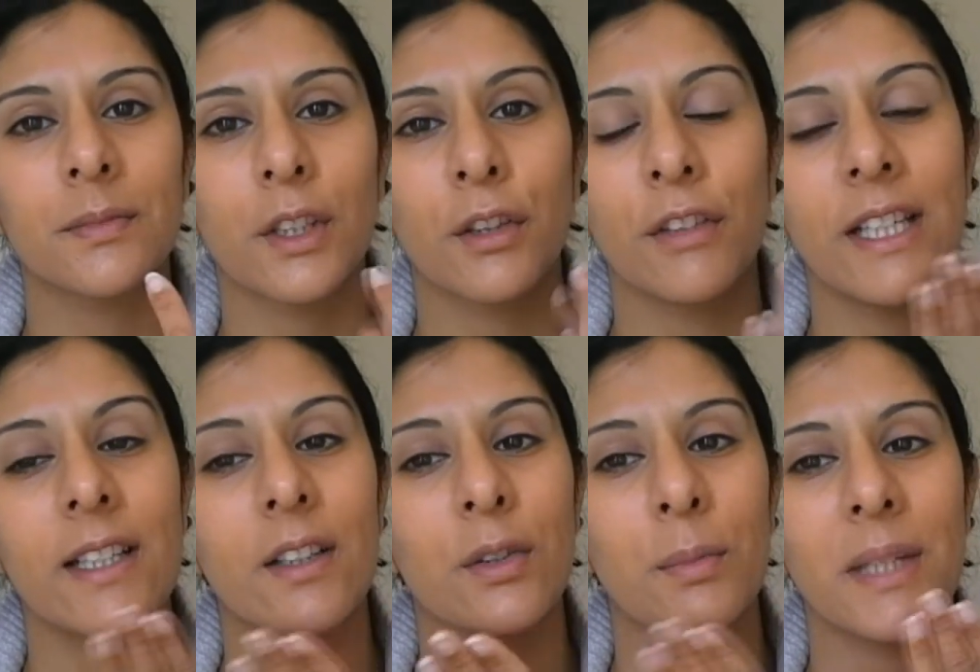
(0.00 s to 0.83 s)

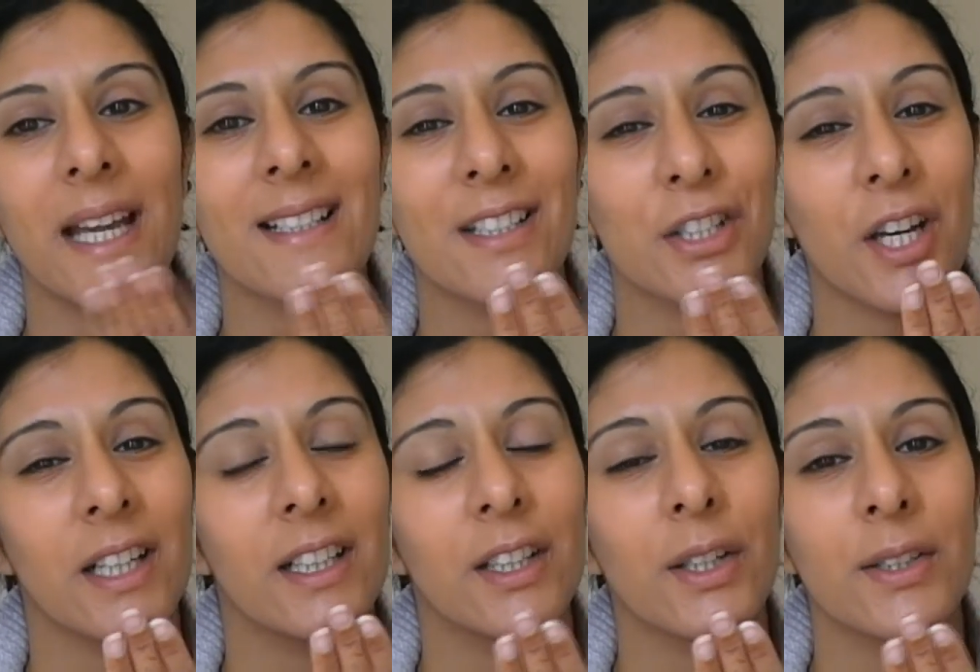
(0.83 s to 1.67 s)
Kareena normally has a
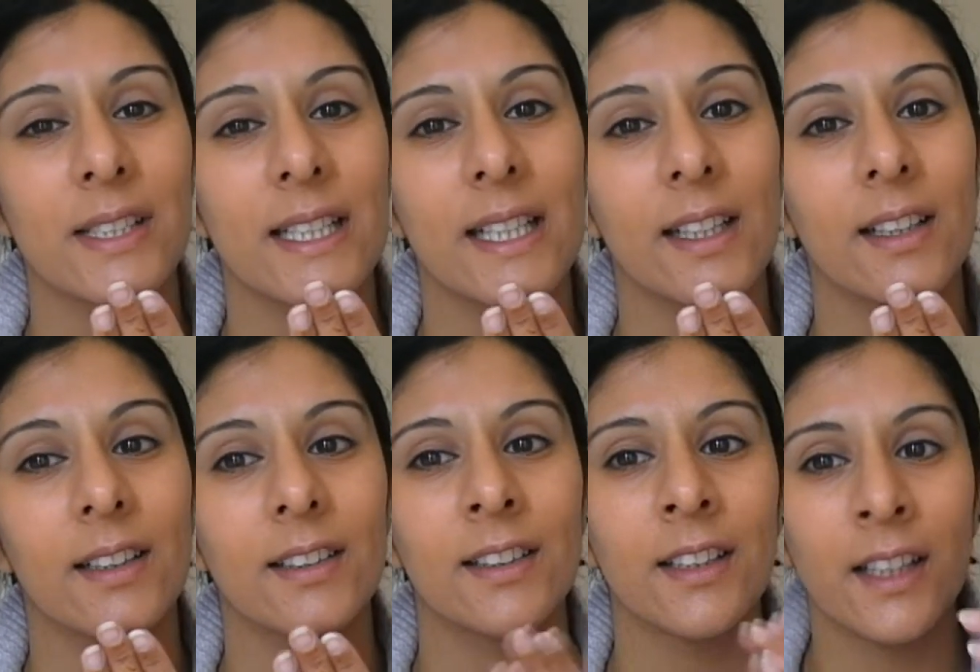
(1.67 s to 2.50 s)
shiny nose
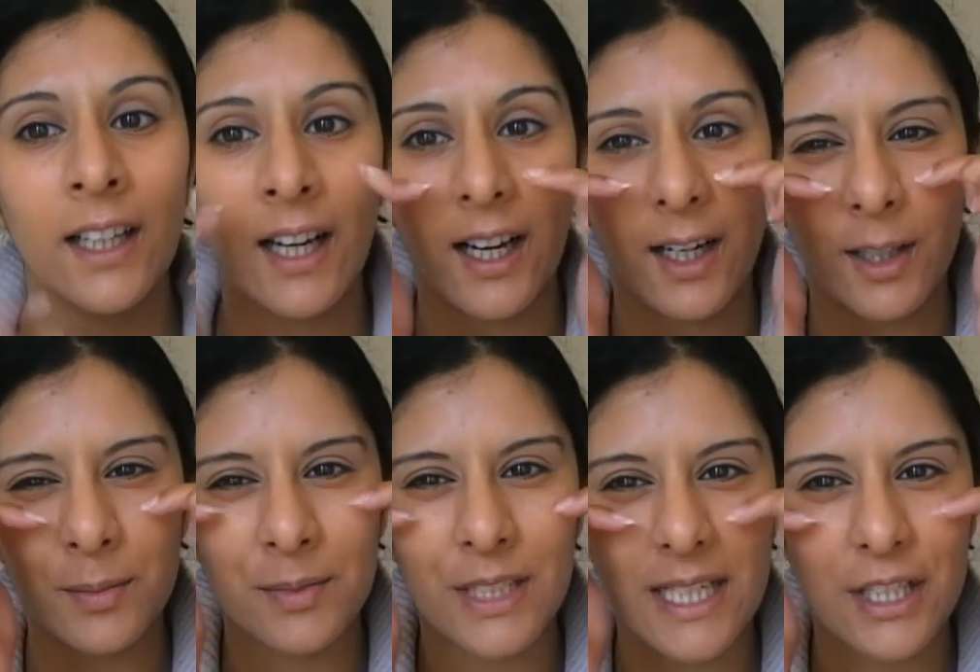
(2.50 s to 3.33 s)
here.
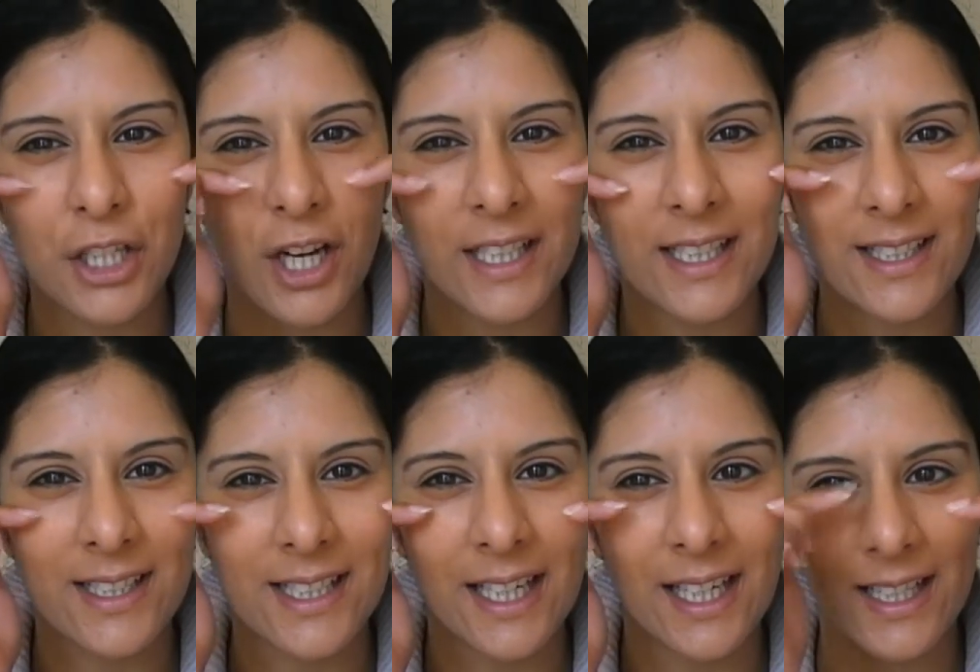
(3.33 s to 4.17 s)
She has
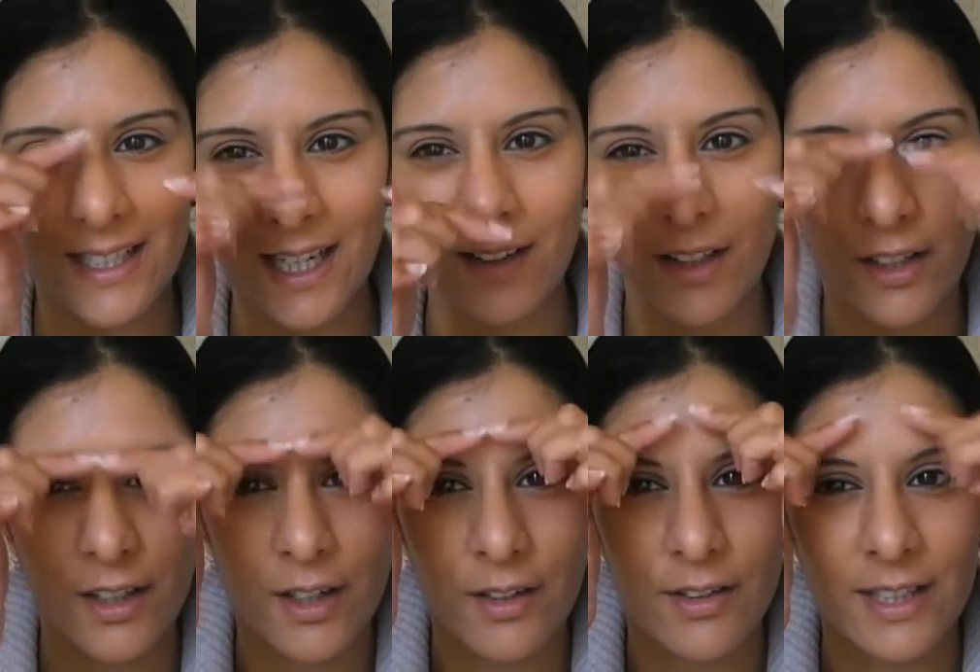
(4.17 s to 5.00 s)
shininess here, down her
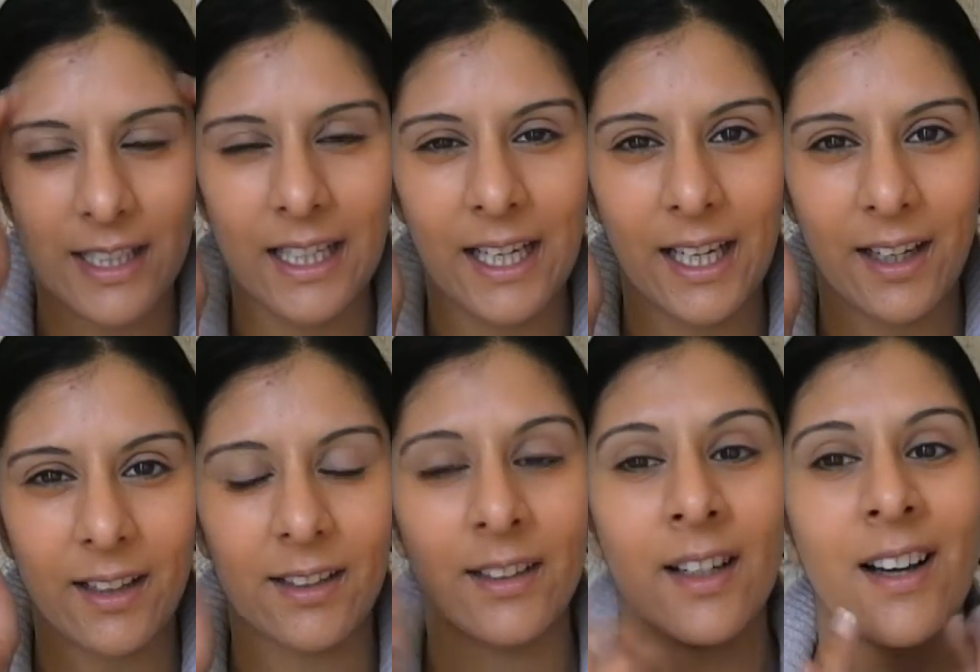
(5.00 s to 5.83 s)
nose and here.